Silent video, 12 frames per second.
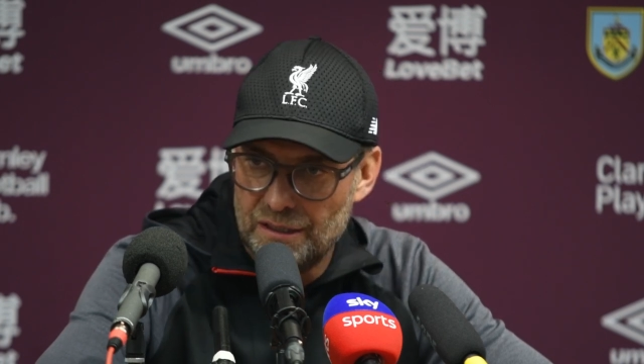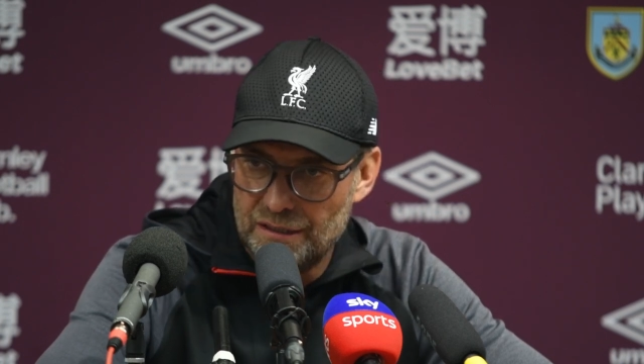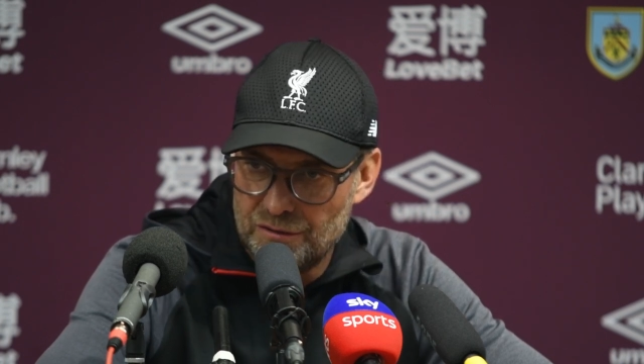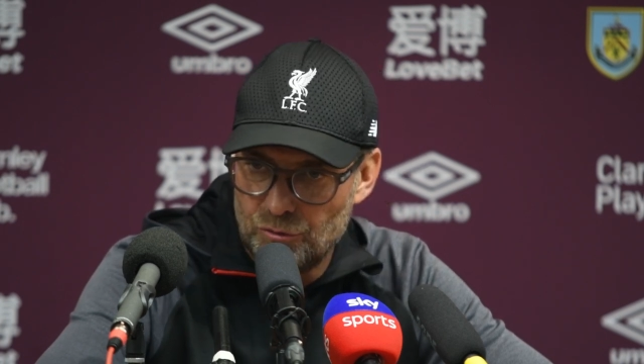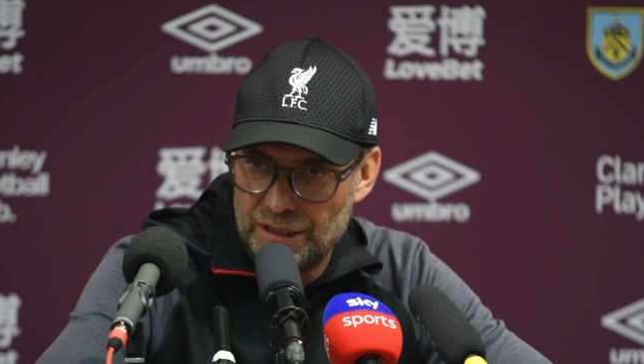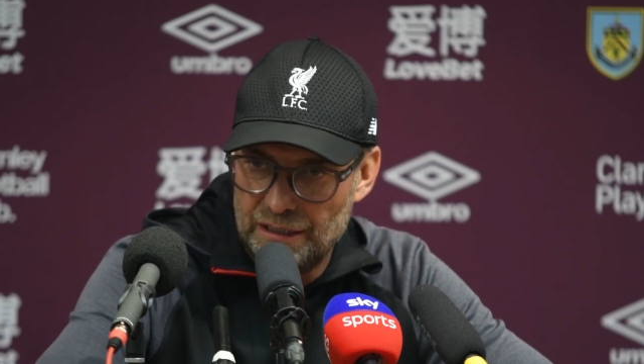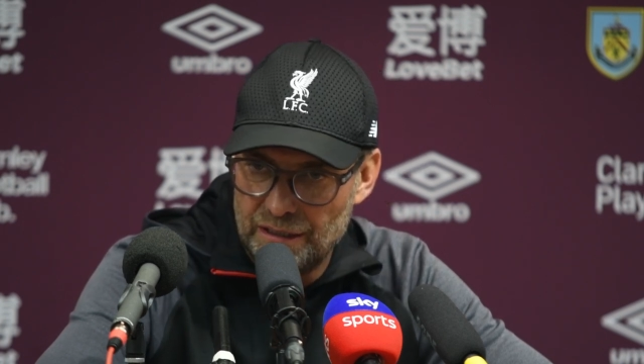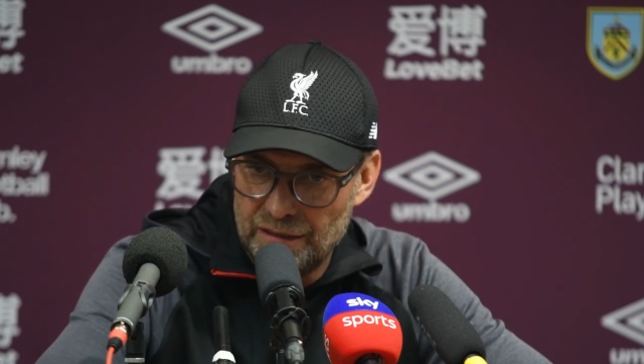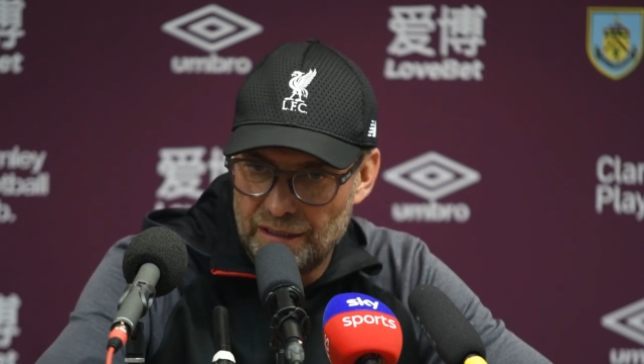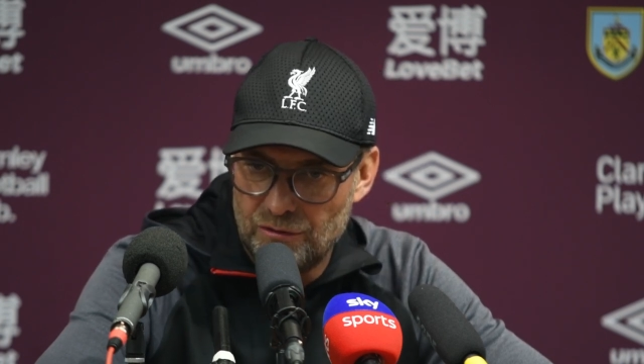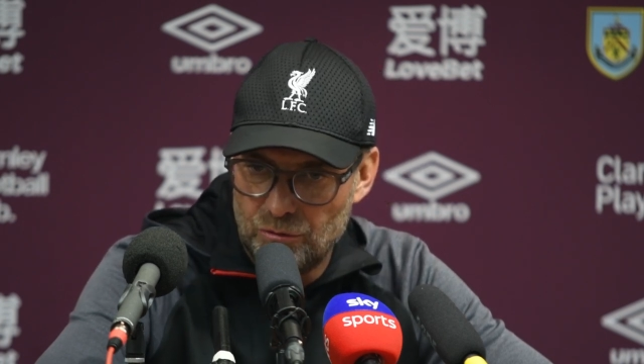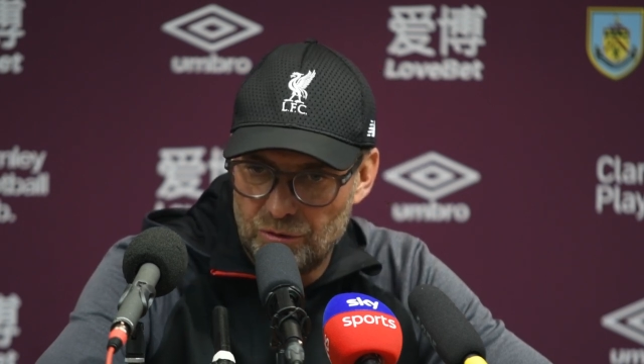
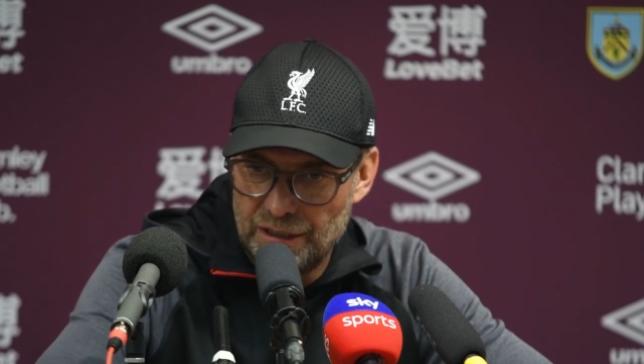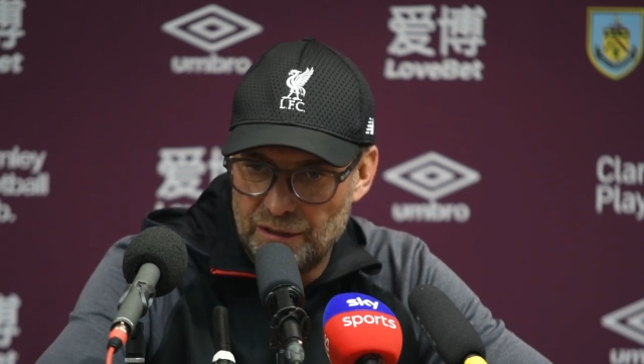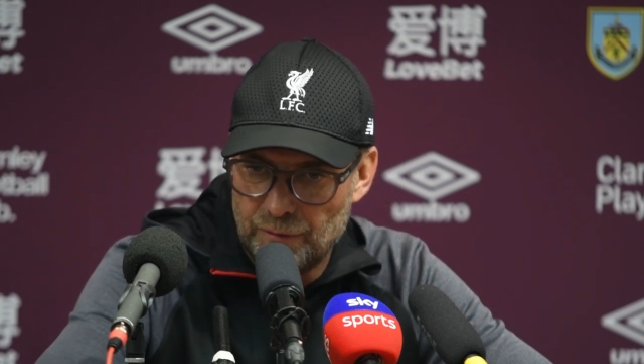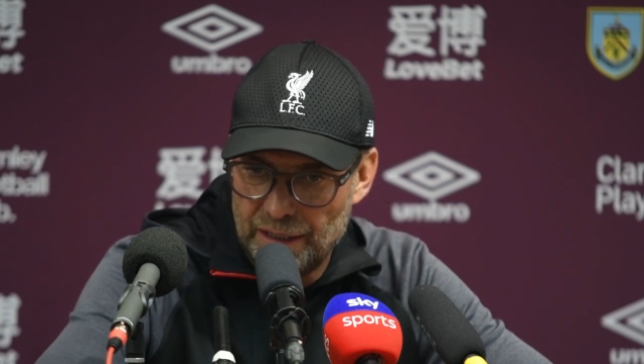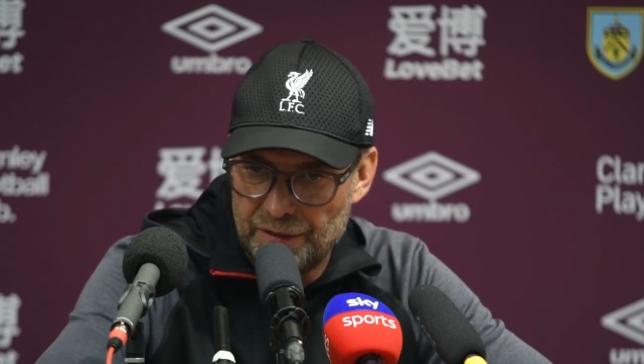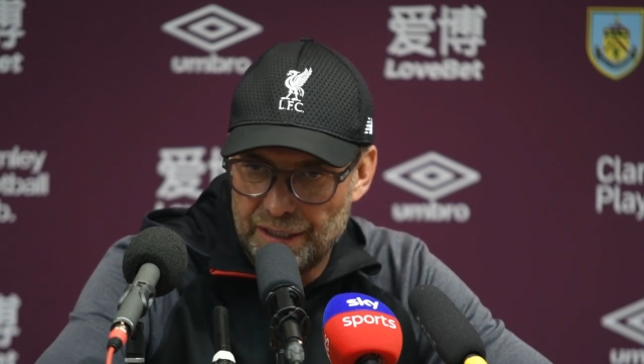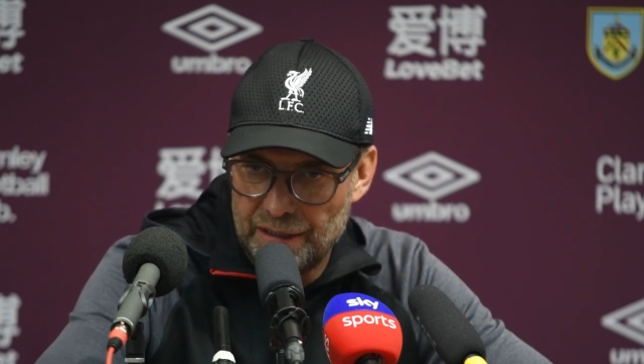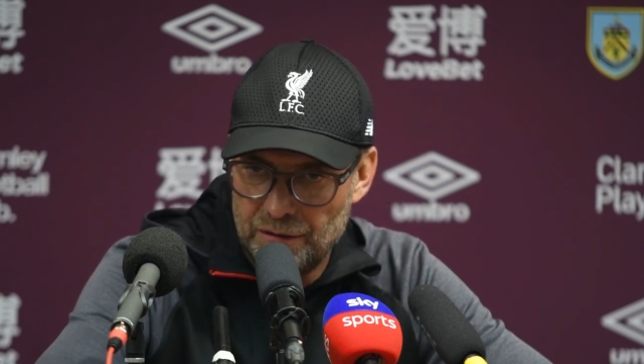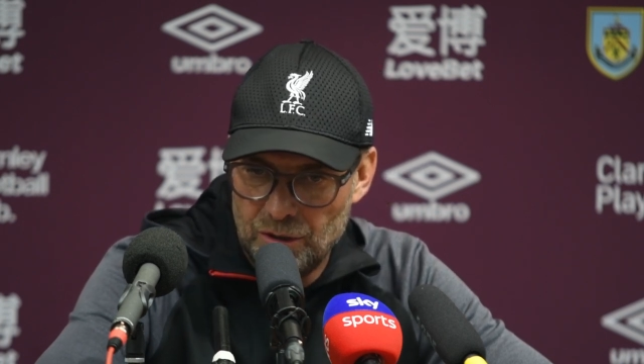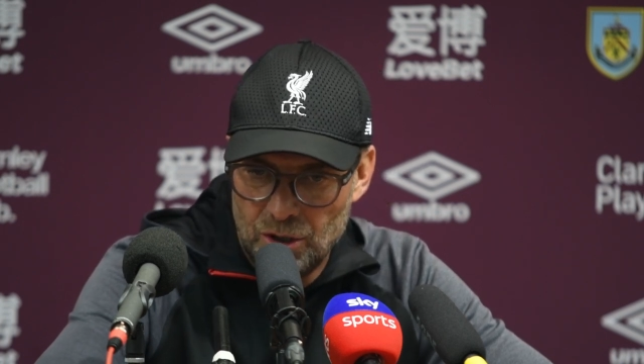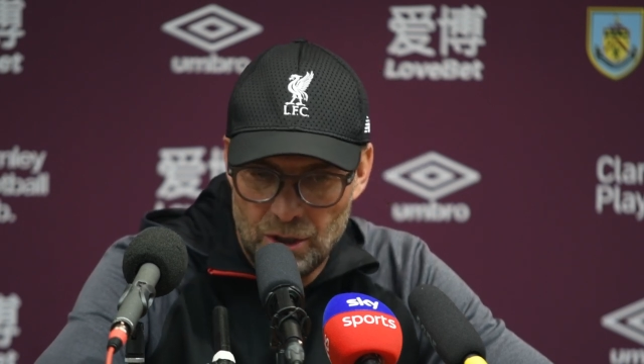They do really well there.